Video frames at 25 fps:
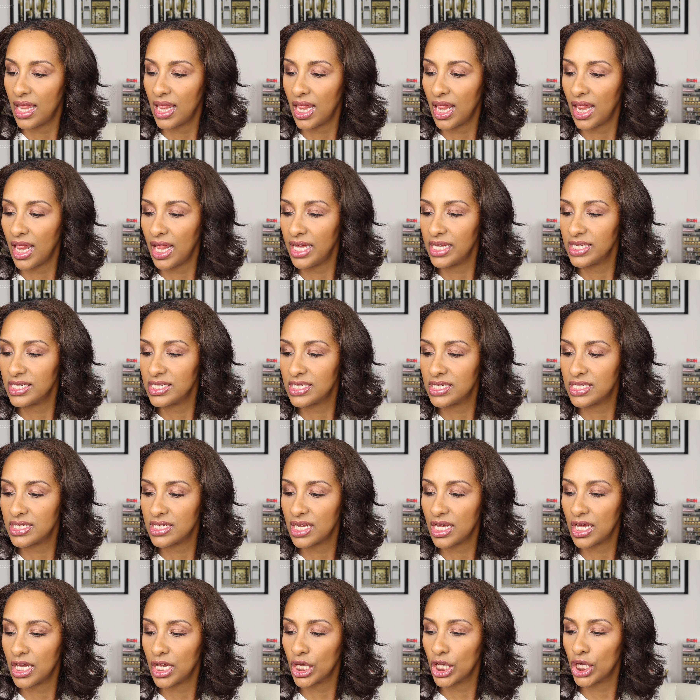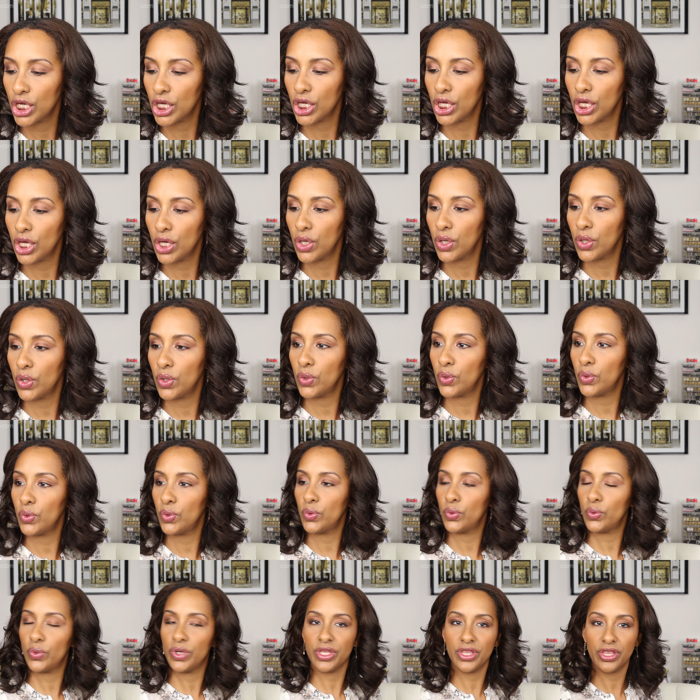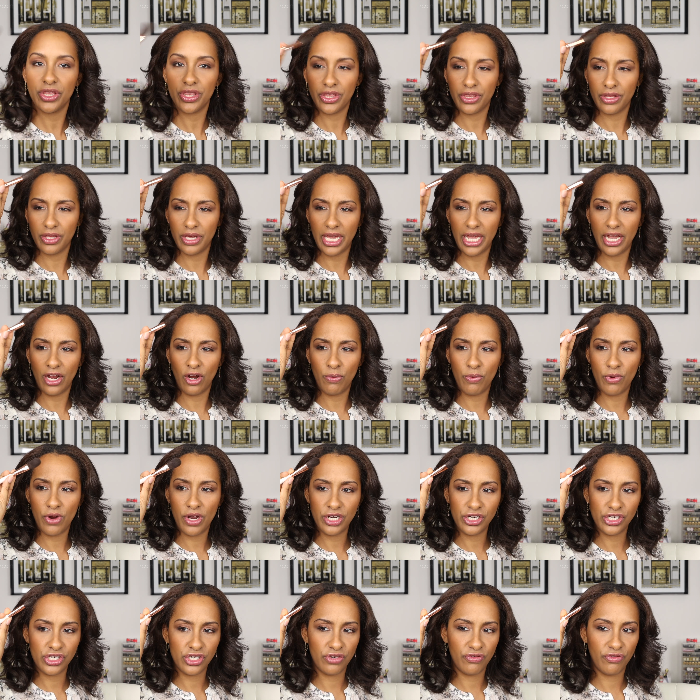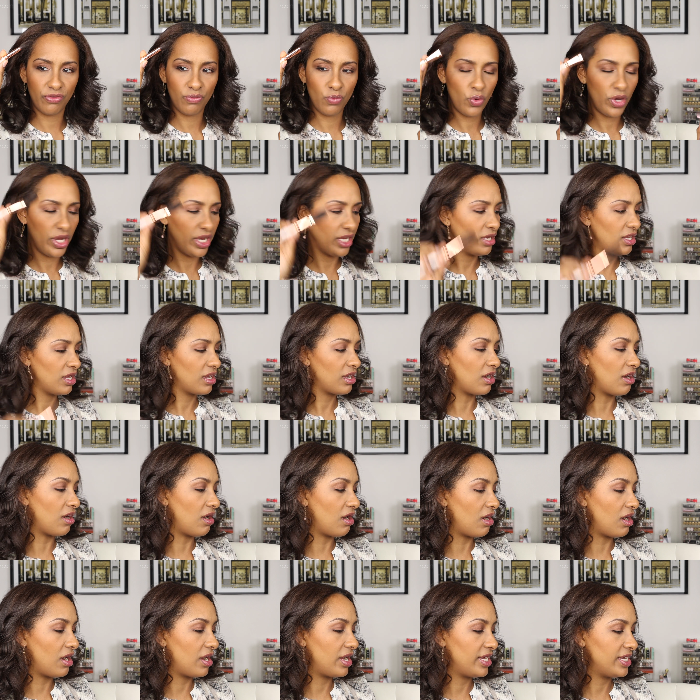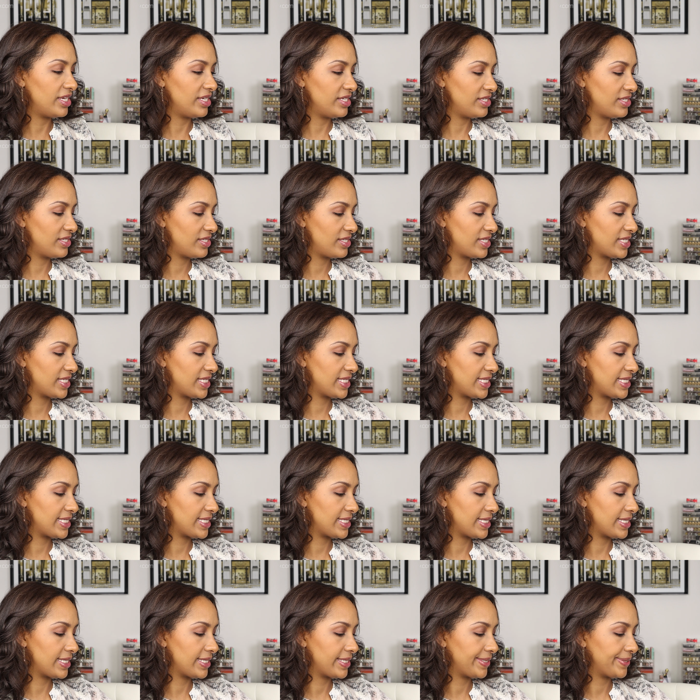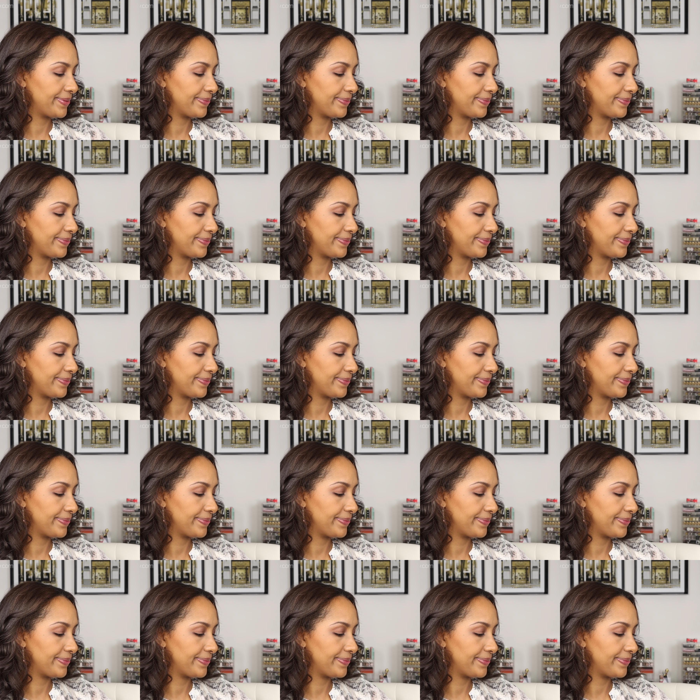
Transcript: Let's go with Airbrush from Wayne Goss.